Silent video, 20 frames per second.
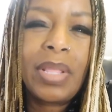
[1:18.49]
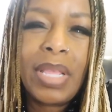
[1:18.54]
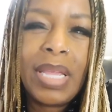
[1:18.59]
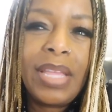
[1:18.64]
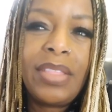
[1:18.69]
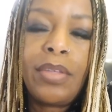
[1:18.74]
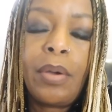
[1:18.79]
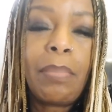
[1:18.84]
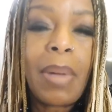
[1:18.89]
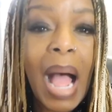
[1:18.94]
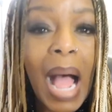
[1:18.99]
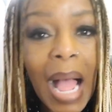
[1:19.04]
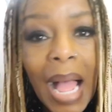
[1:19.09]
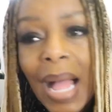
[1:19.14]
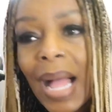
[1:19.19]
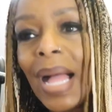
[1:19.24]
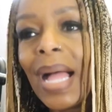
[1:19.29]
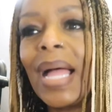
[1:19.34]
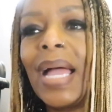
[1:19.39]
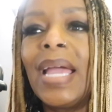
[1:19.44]
either
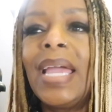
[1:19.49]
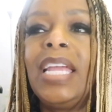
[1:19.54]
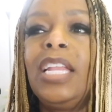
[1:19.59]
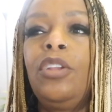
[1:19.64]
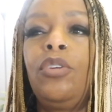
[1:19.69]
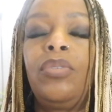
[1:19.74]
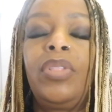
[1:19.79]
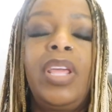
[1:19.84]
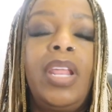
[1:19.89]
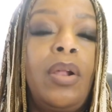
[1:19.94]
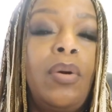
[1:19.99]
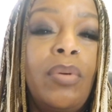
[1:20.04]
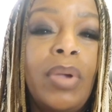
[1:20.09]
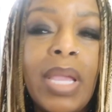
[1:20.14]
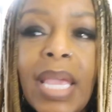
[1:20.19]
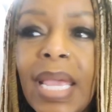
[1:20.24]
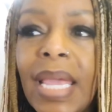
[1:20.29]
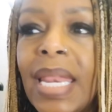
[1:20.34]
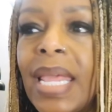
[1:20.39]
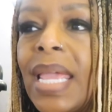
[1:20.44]
behind or they don't
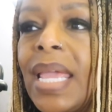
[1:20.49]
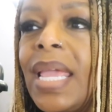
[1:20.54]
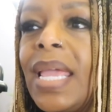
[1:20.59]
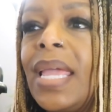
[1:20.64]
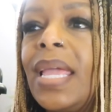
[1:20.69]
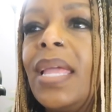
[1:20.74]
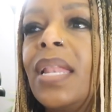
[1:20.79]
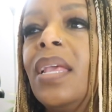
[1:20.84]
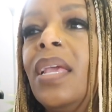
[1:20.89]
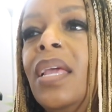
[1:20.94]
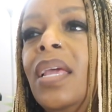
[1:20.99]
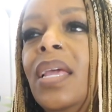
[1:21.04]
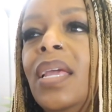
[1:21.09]
get it.